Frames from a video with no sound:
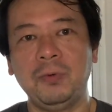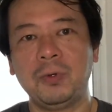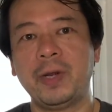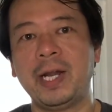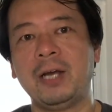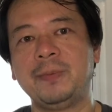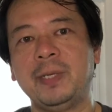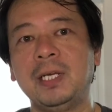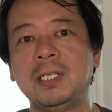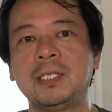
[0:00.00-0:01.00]
food right now is
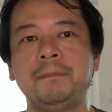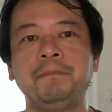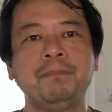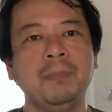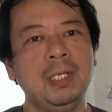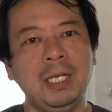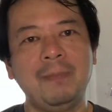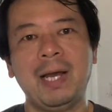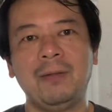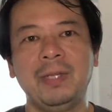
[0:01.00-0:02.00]
because
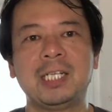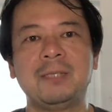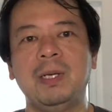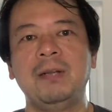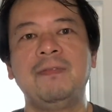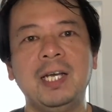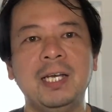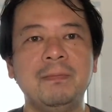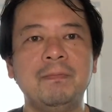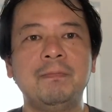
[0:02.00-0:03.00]
in about next month,
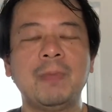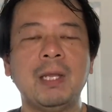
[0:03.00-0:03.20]
um,